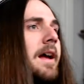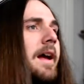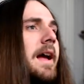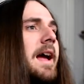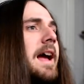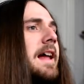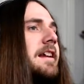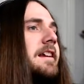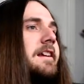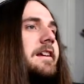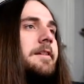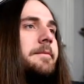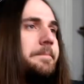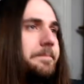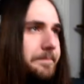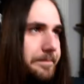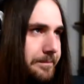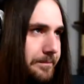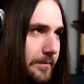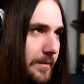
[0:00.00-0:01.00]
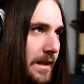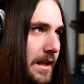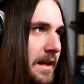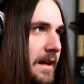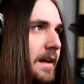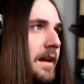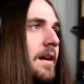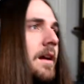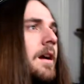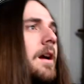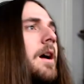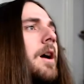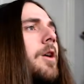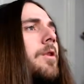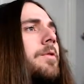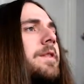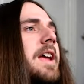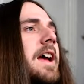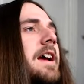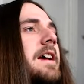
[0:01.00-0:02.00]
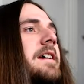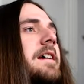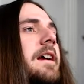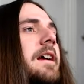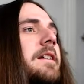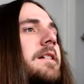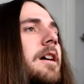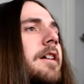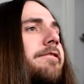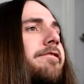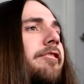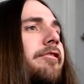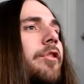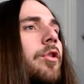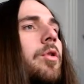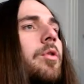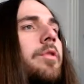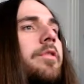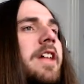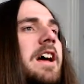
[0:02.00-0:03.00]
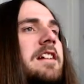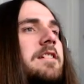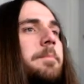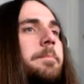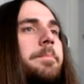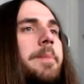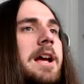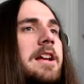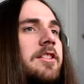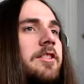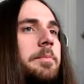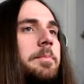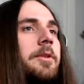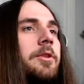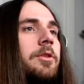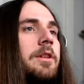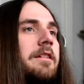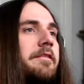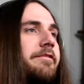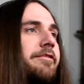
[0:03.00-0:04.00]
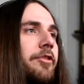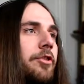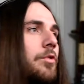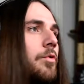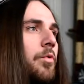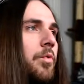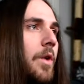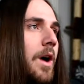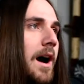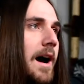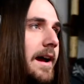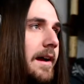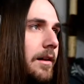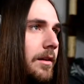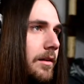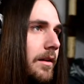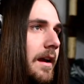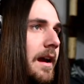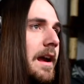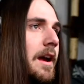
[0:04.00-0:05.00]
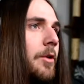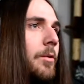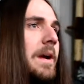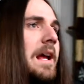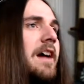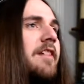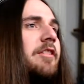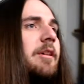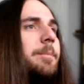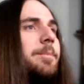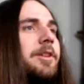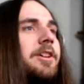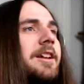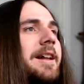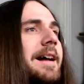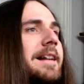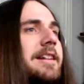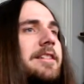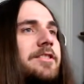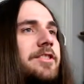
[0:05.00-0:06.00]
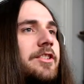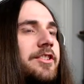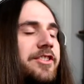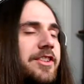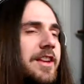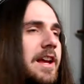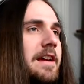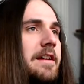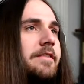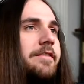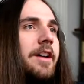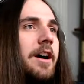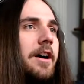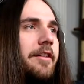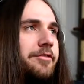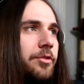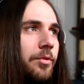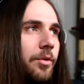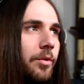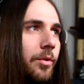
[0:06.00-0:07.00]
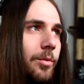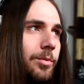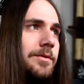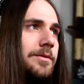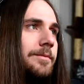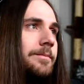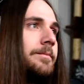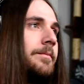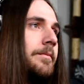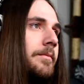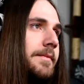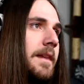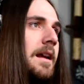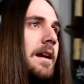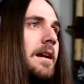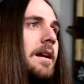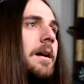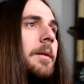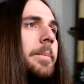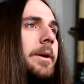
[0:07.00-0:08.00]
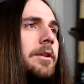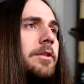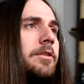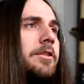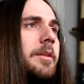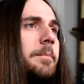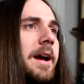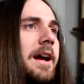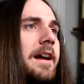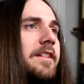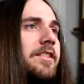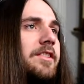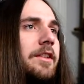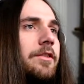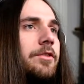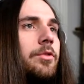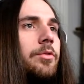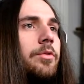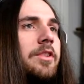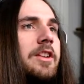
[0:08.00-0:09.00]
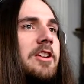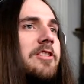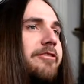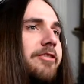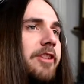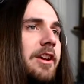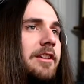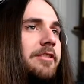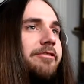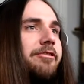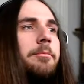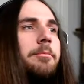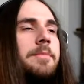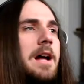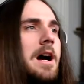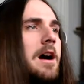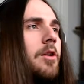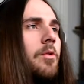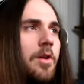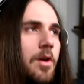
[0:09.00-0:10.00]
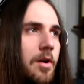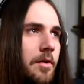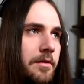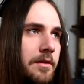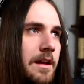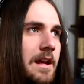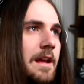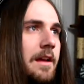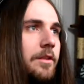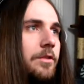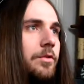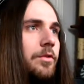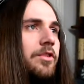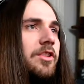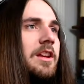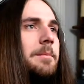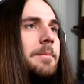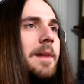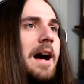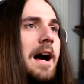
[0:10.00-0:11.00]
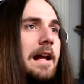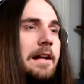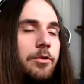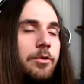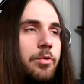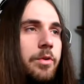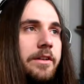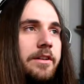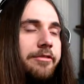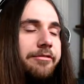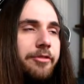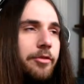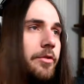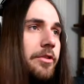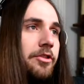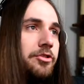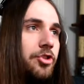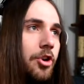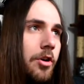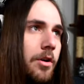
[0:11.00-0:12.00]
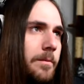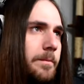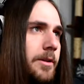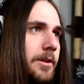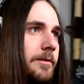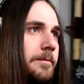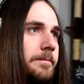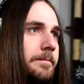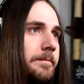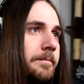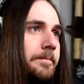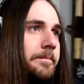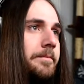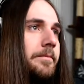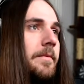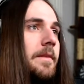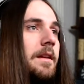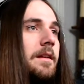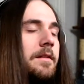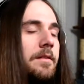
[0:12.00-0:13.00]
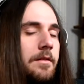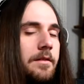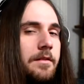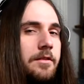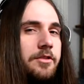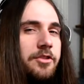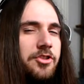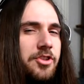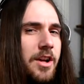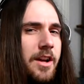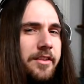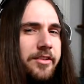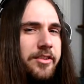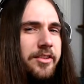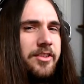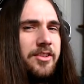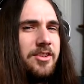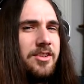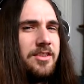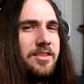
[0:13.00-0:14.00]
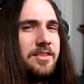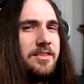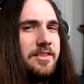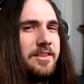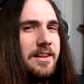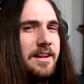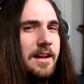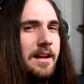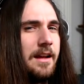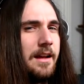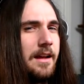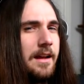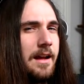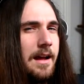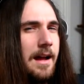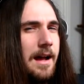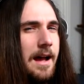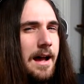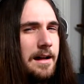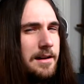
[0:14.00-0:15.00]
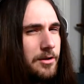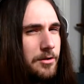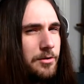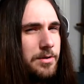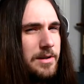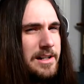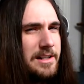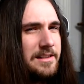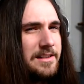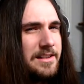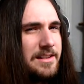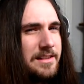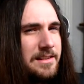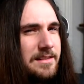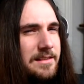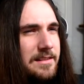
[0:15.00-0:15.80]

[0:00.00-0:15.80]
Eddie. Okay, enough of all that base building for a while. We have a planet to save after all. Build the base as you see fit from now on. You seem adequate for the job. Just... adequate?